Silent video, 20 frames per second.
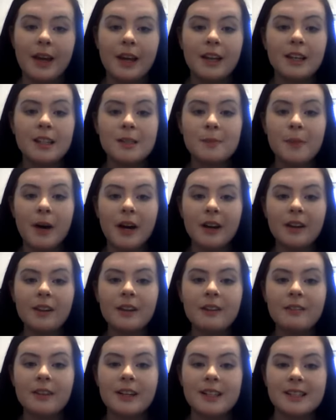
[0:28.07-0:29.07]
and is part of
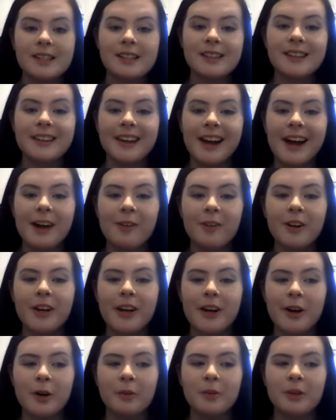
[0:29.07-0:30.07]
the reason that I want to
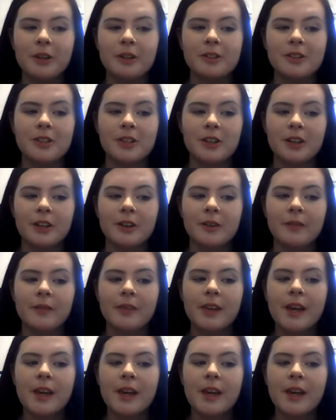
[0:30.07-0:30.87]
help you too.